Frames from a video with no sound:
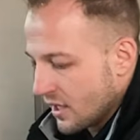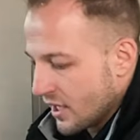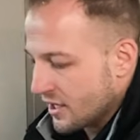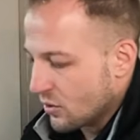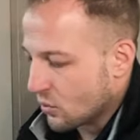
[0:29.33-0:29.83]

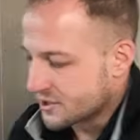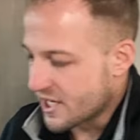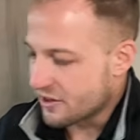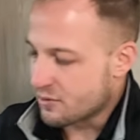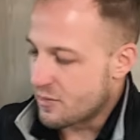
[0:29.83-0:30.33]
and then we'll
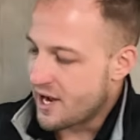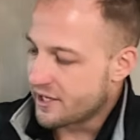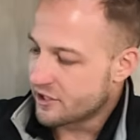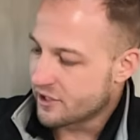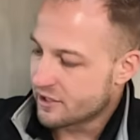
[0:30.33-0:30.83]
take the
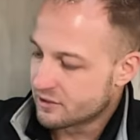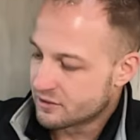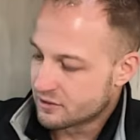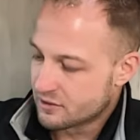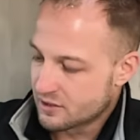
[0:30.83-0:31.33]
monitor,
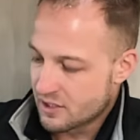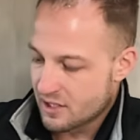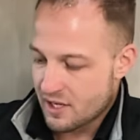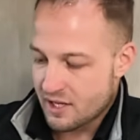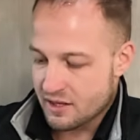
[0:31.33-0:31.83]

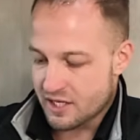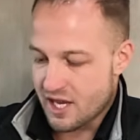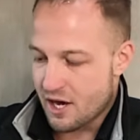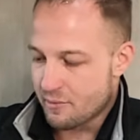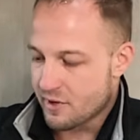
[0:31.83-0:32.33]
the
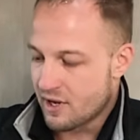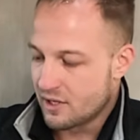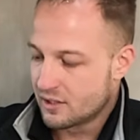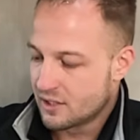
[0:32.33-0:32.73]
camera,